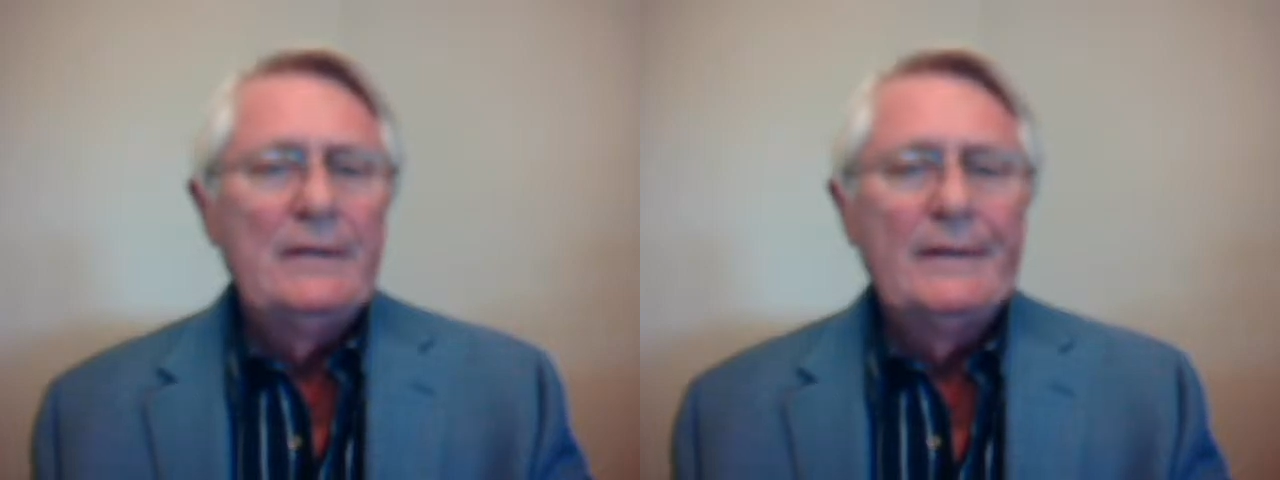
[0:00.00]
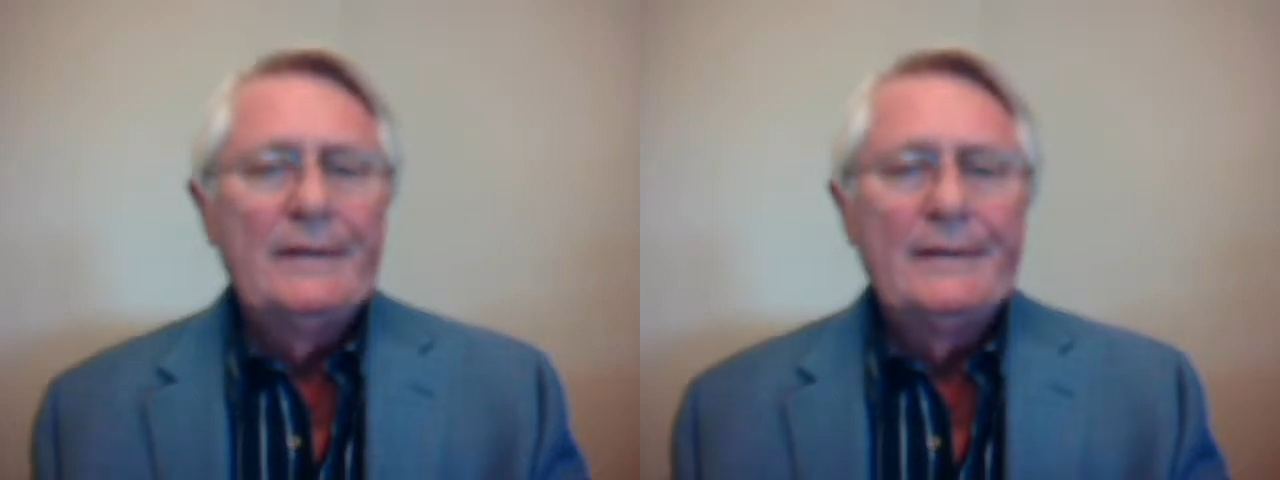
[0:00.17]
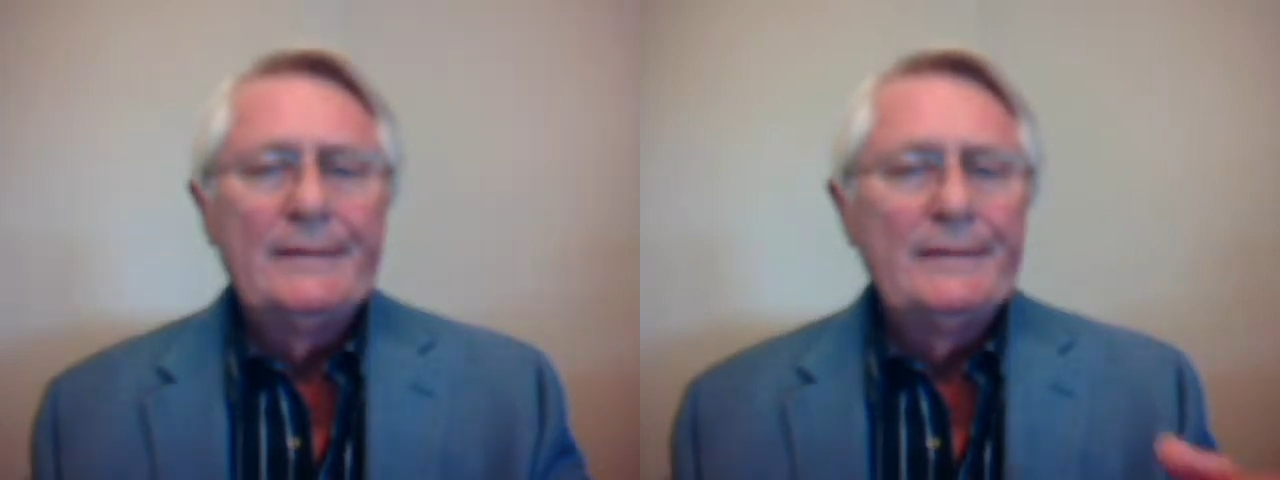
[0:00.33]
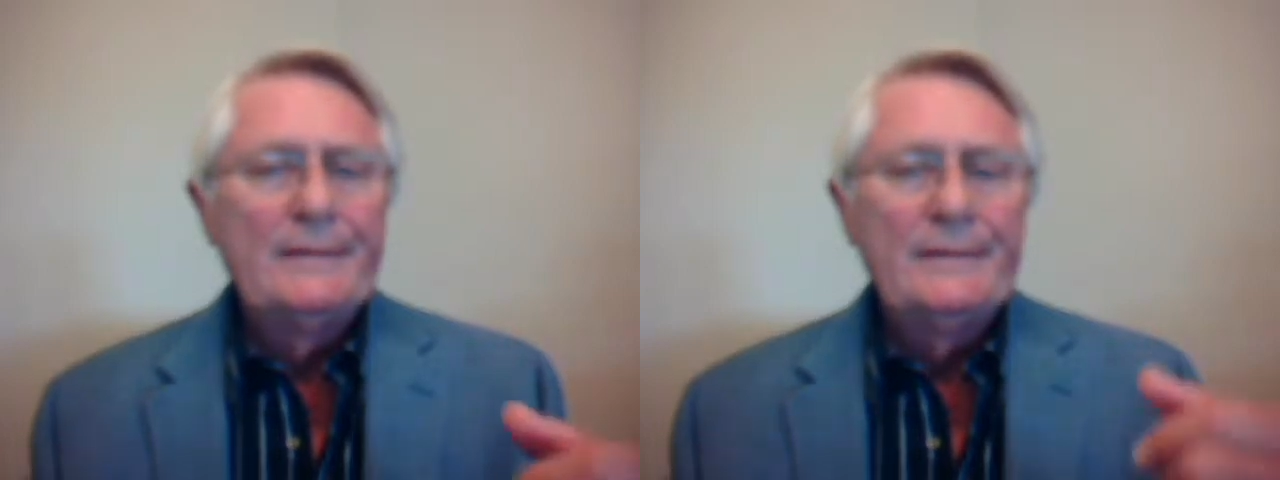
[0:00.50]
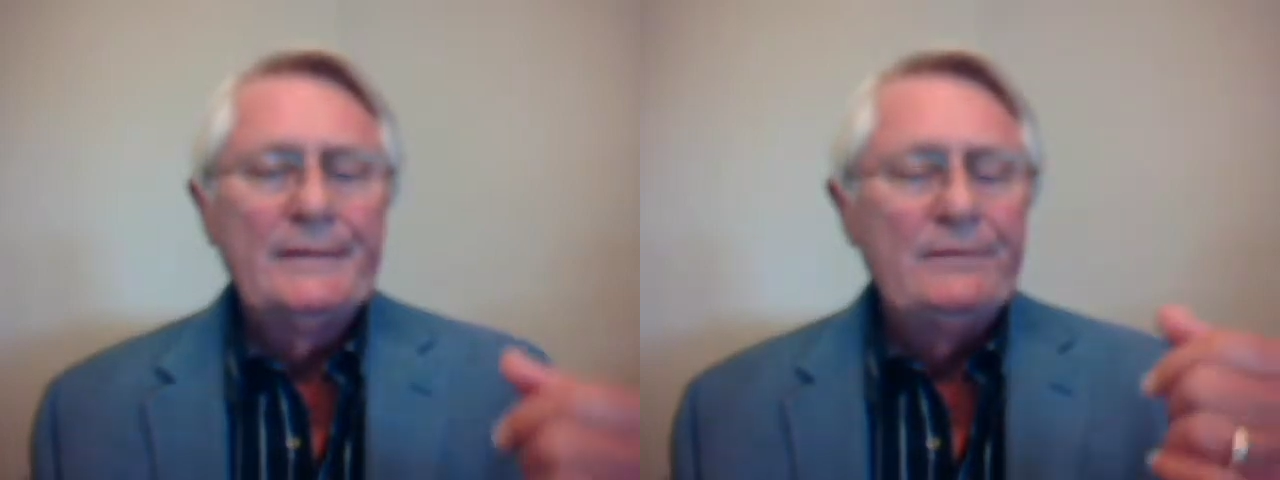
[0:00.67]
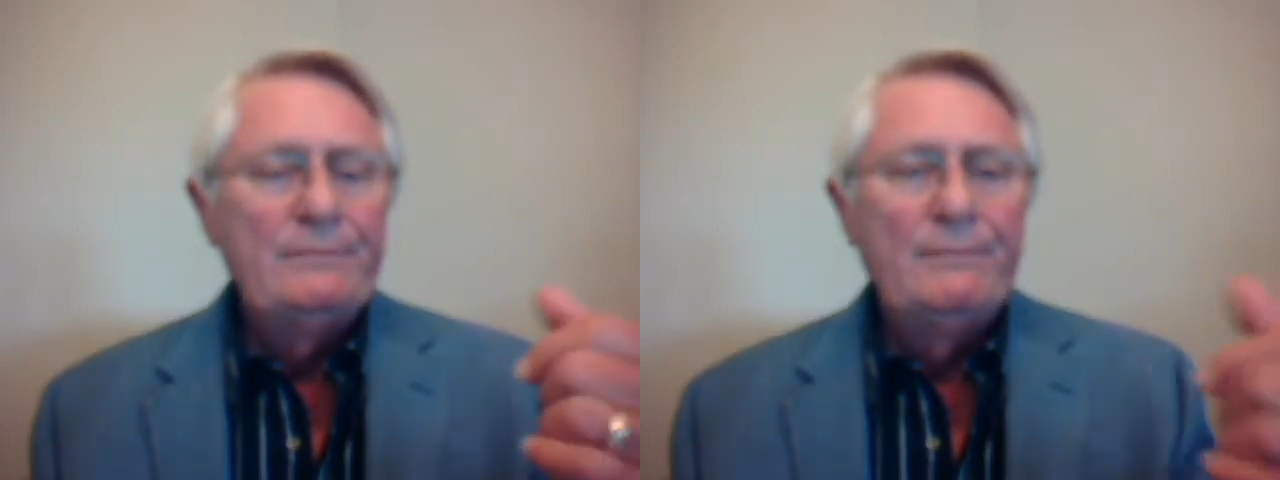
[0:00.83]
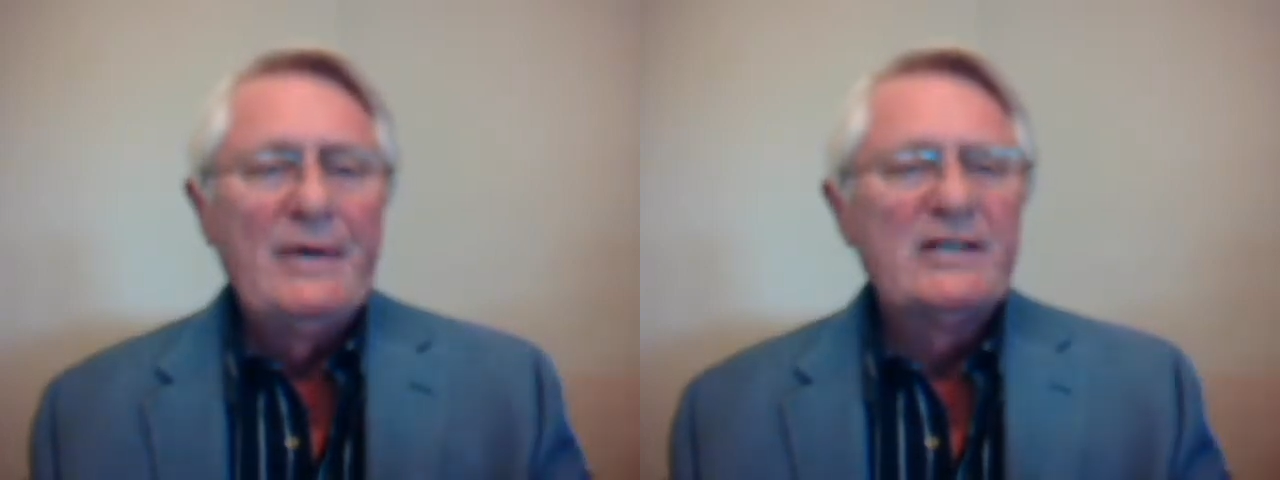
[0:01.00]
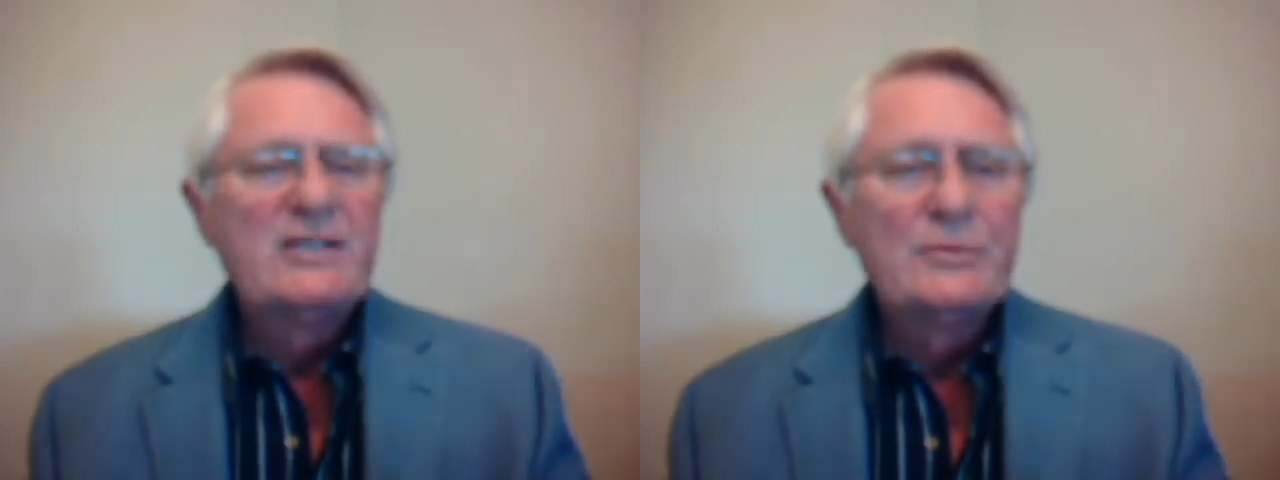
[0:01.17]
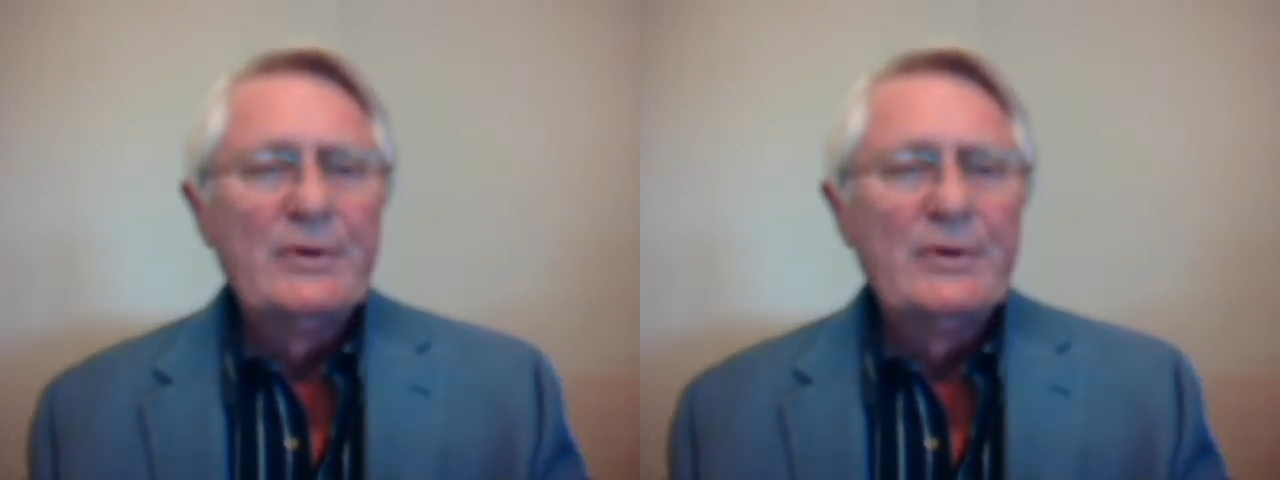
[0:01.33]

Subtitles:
Met the